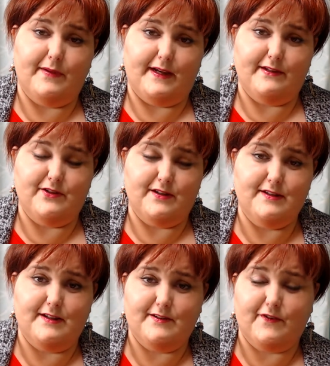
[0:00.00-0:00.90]
be
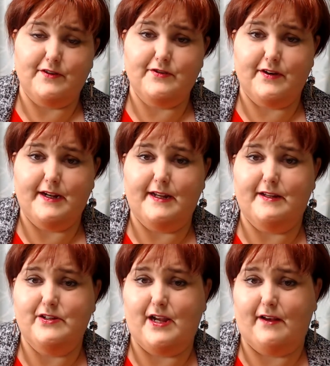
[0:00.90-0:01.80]
just as frustrating
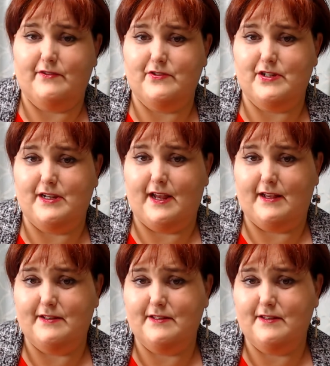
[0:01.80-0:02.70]
and challenging
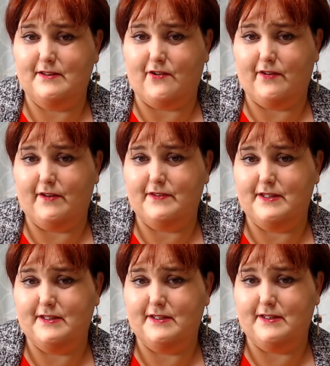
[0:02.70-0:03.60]
as Tarlov
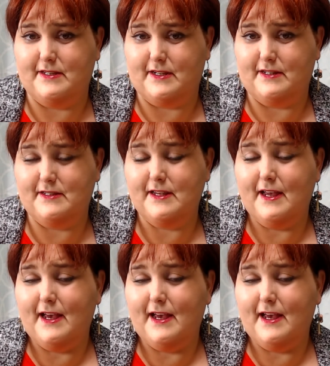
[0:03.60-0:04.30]
Cyst disease.